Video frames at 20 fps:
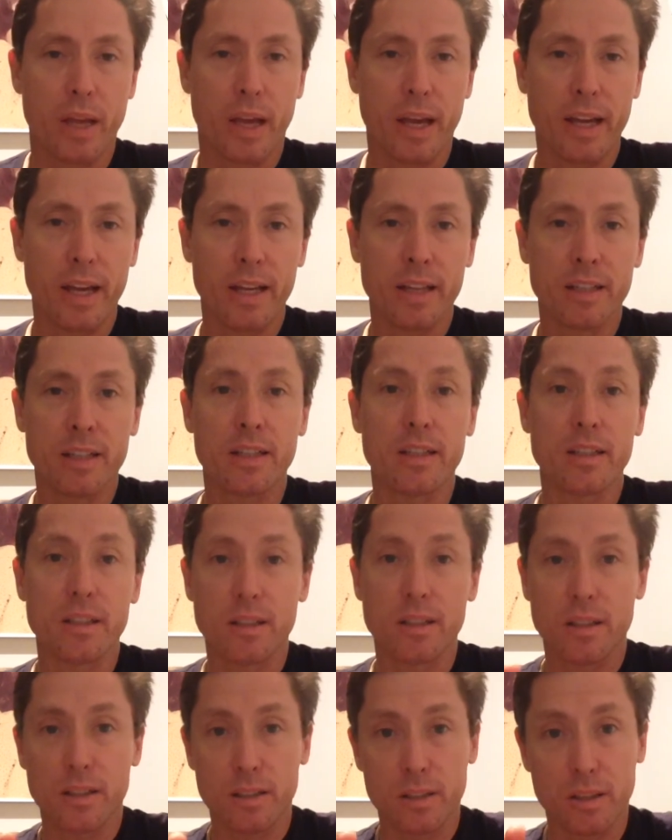and
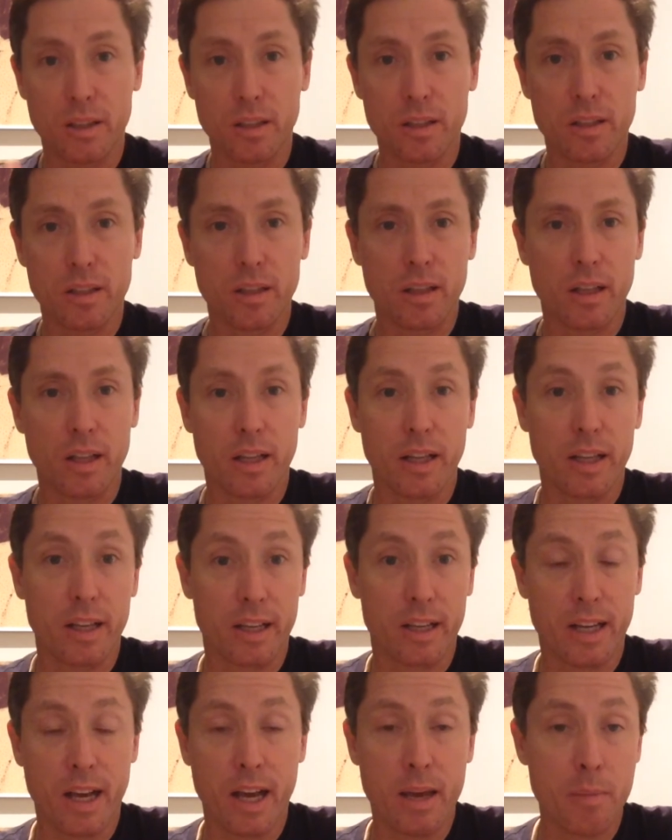
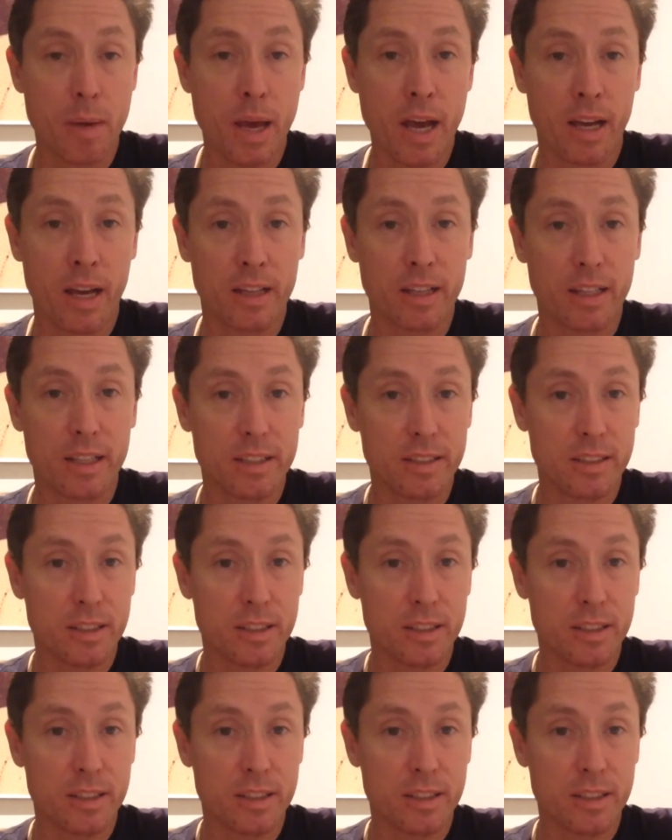it came out.